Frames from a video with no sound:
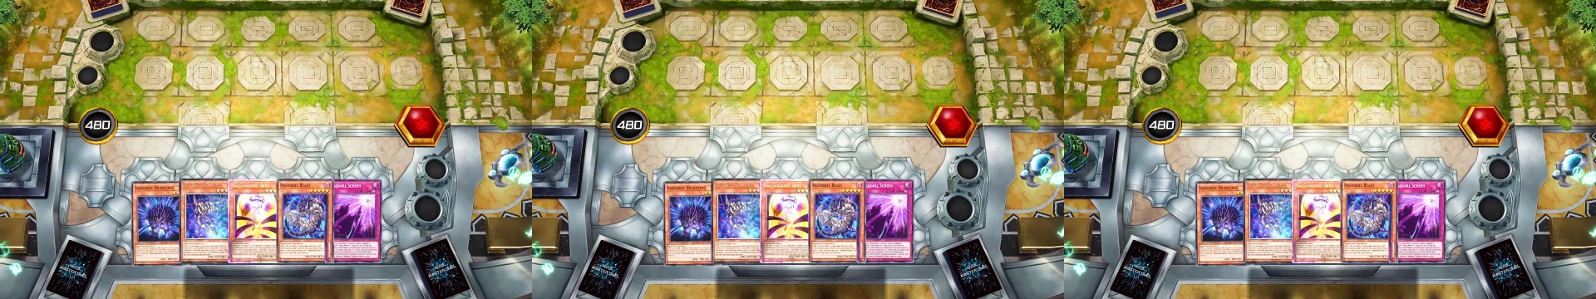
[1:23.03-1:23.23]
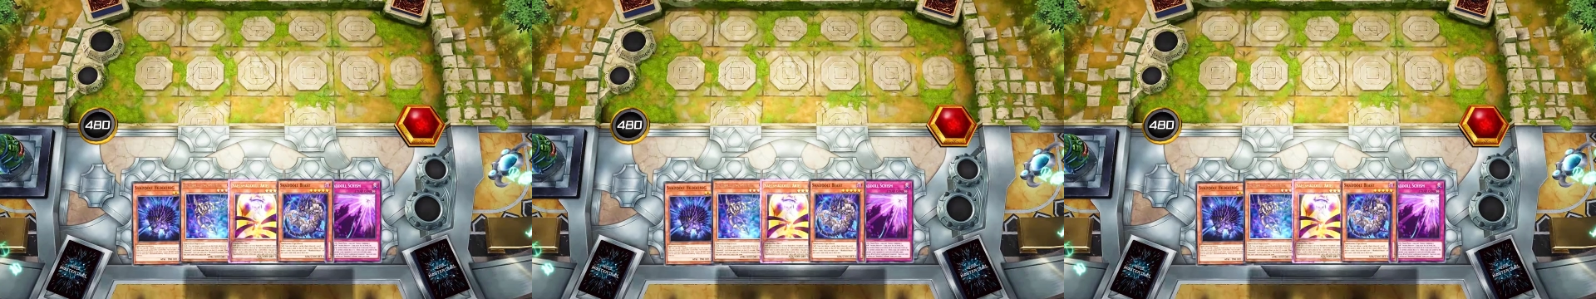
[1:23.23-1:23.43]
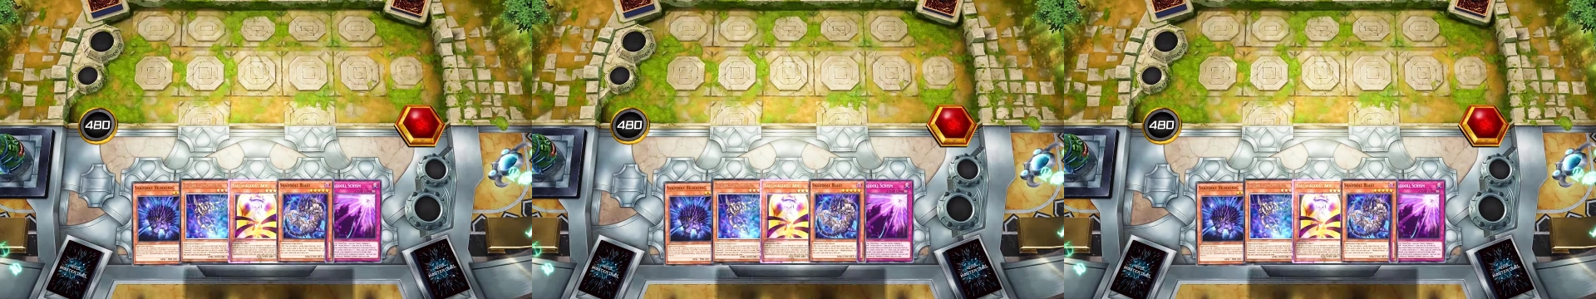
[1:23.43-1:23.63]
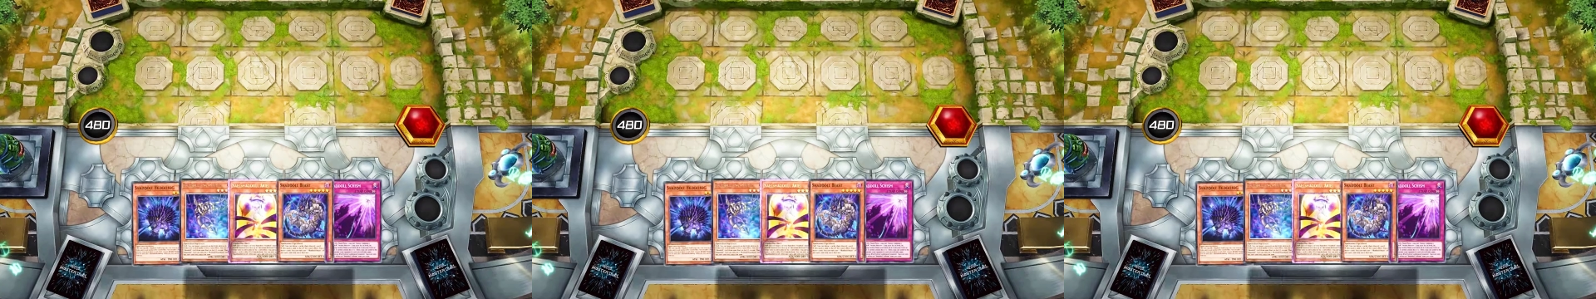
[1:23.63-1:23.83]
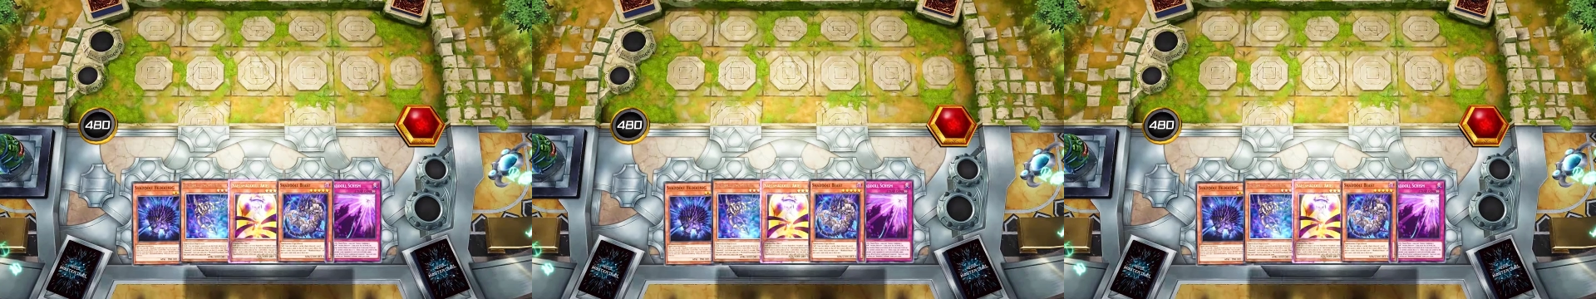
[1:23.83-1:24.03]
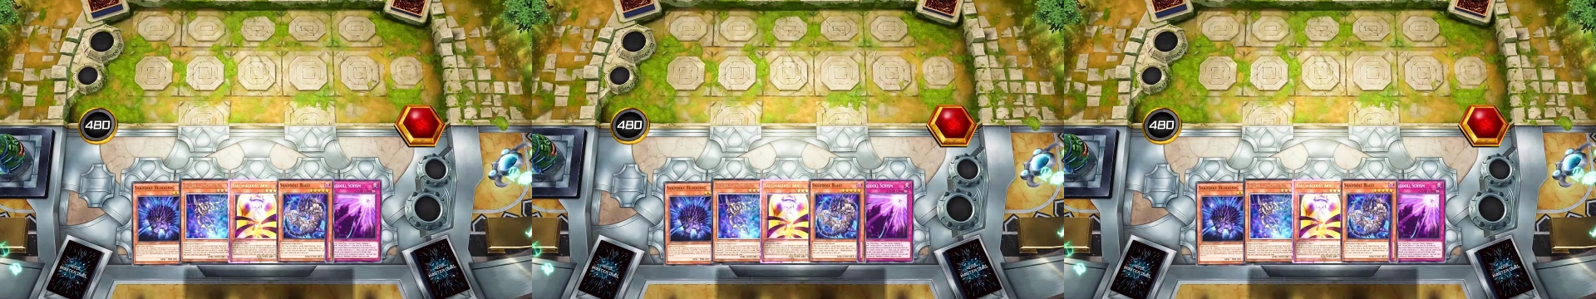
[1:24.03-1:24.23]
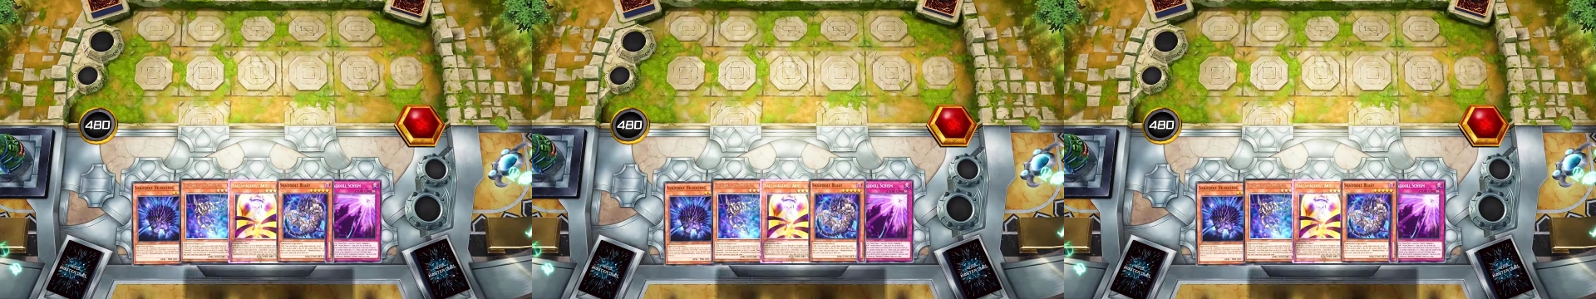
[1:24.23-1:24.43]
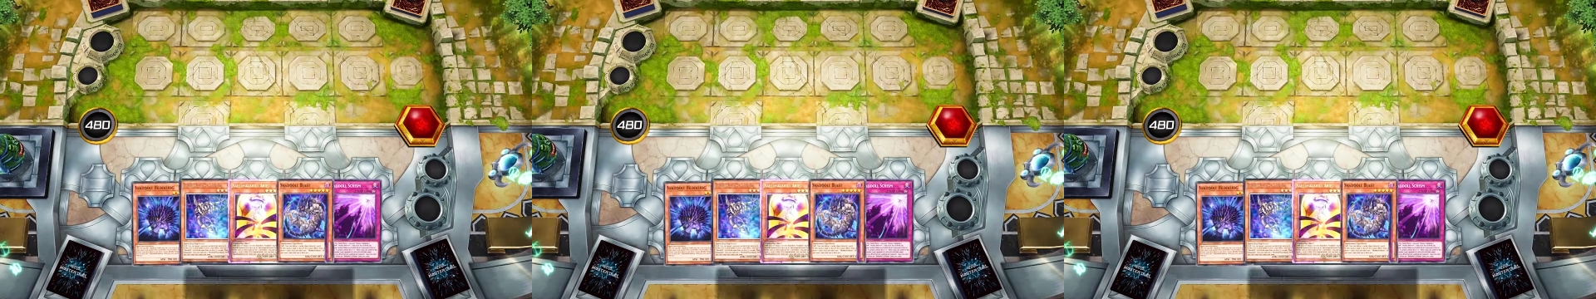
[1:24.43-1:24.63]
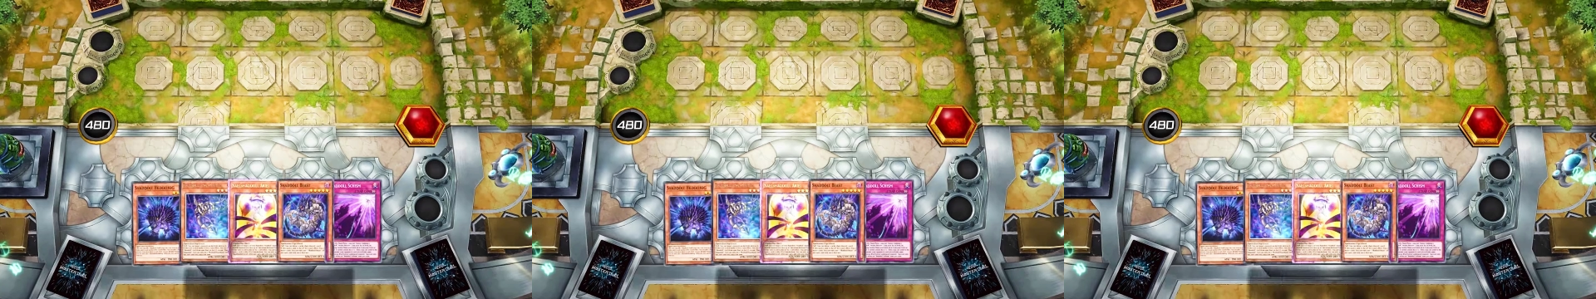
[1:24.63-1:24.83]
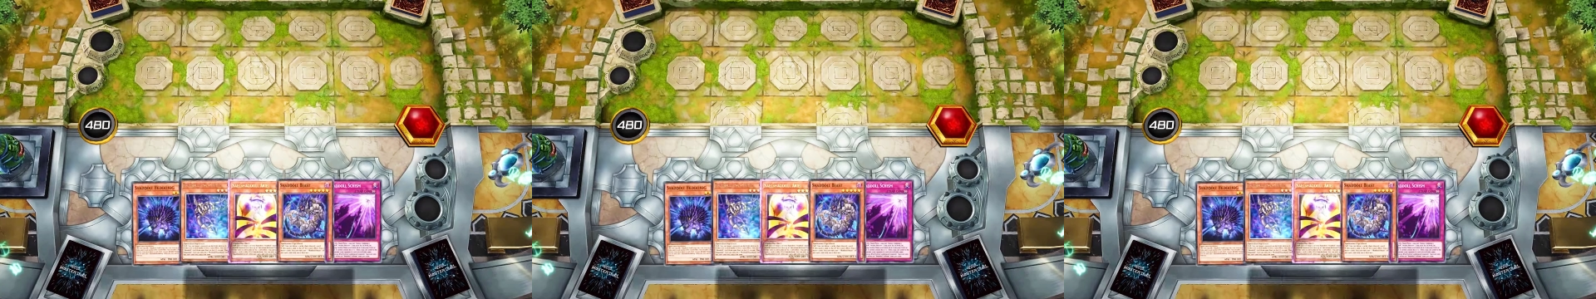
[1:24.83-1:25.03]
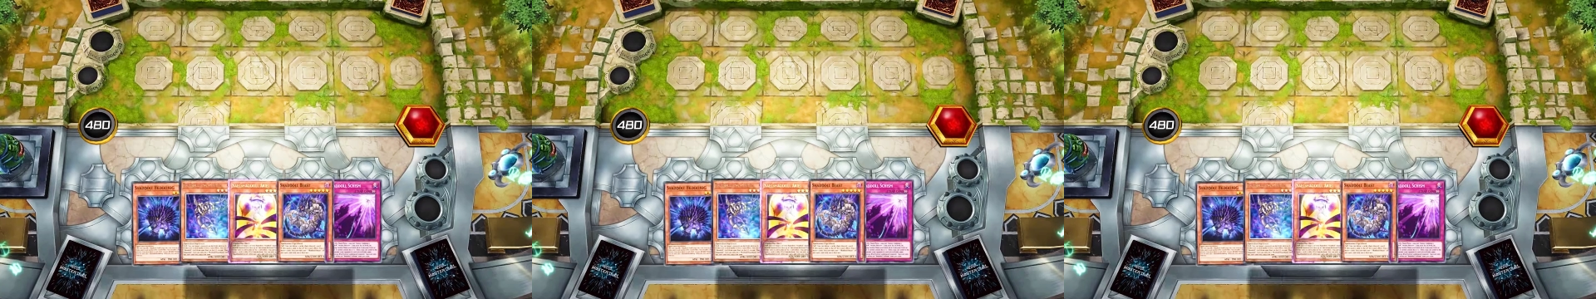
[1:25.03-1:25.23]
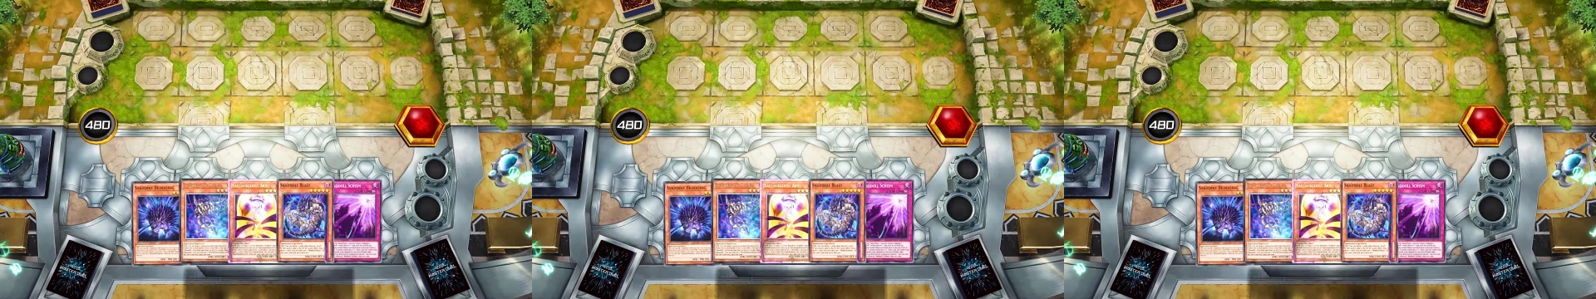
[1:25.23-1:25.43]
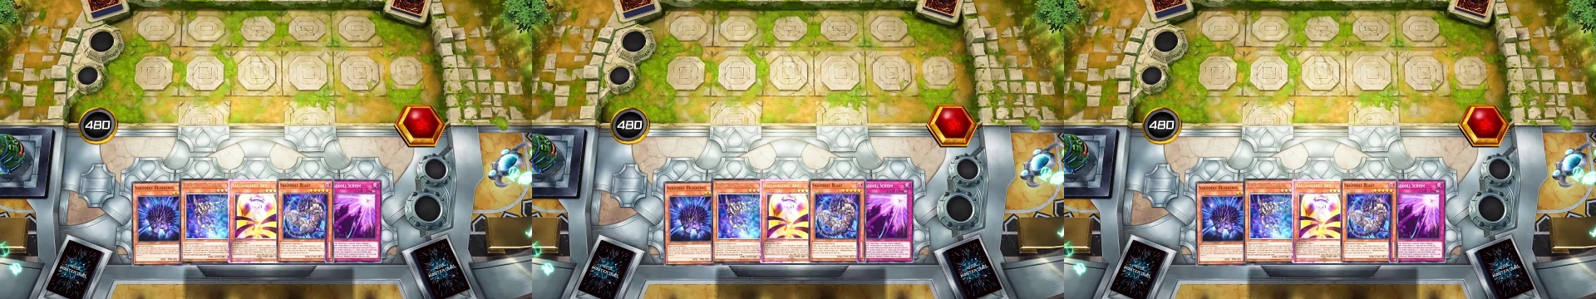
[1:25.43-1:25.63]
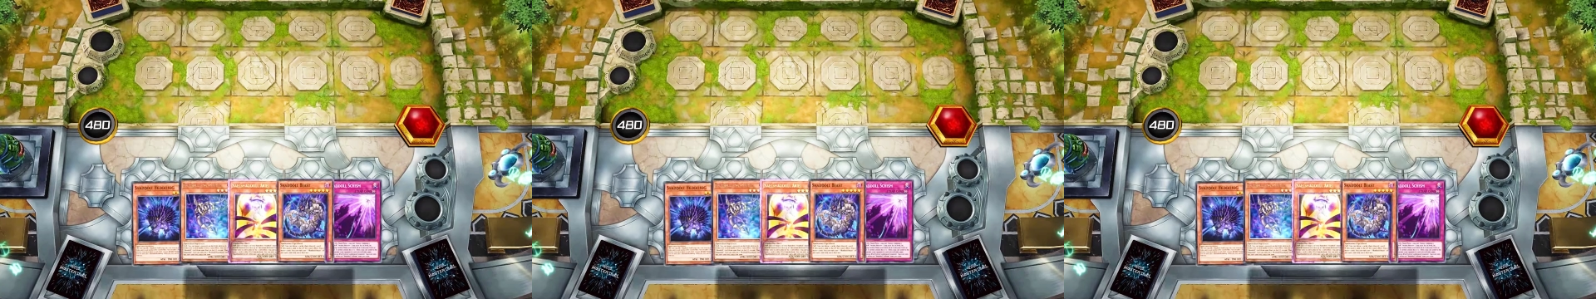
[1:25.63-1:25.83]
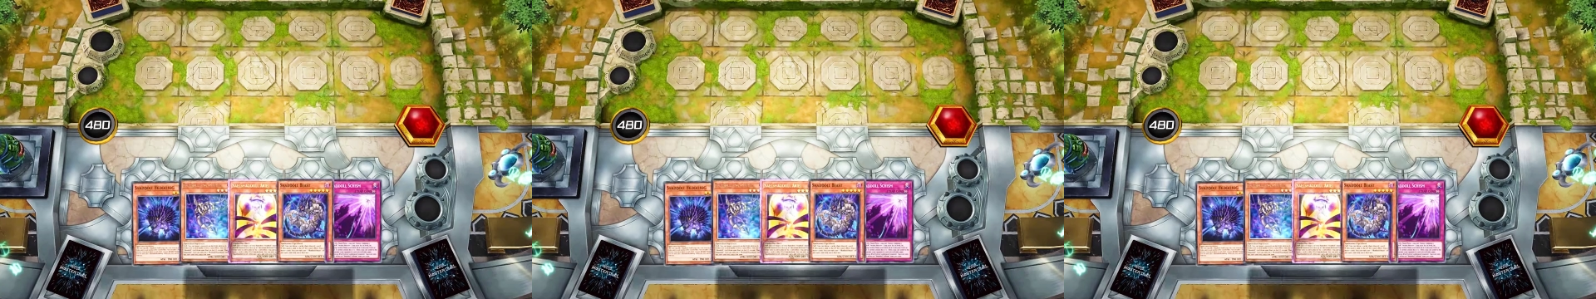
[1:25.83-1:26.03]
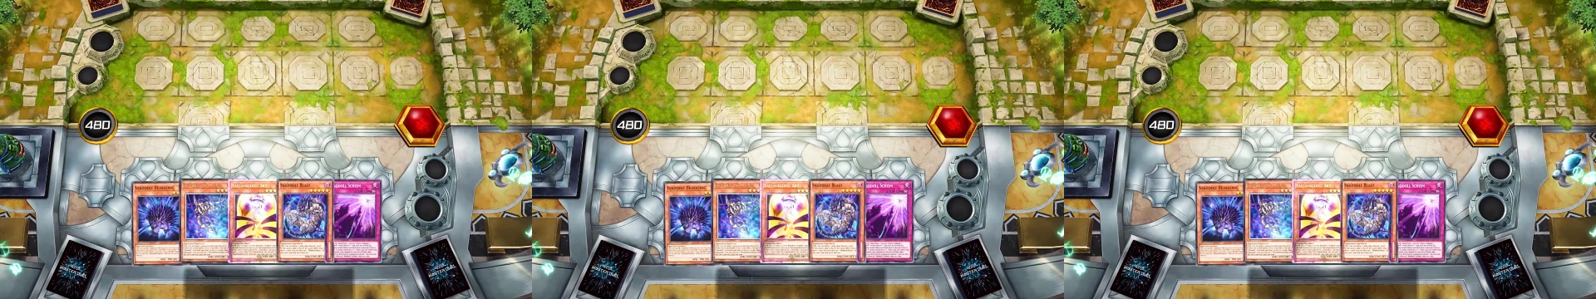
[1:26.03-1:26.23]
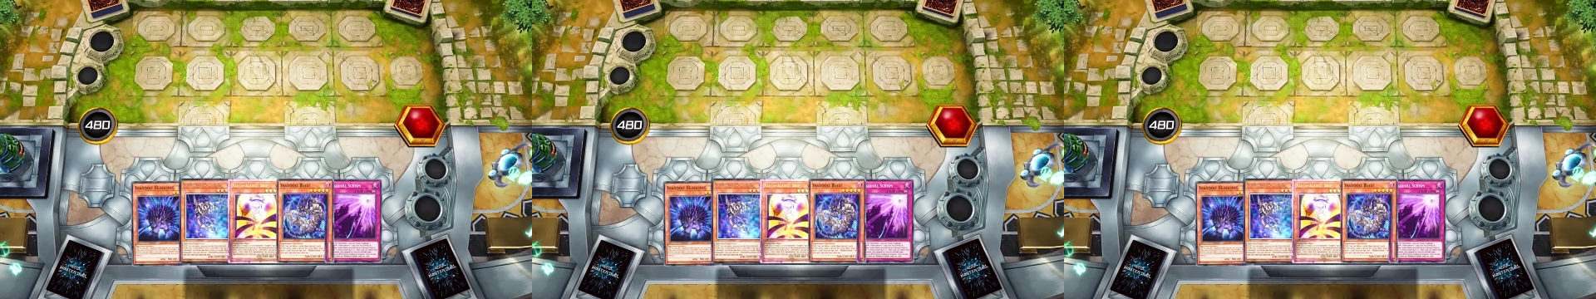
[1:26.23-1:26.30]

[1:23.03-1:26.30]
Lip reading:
[unreadable: no face in view]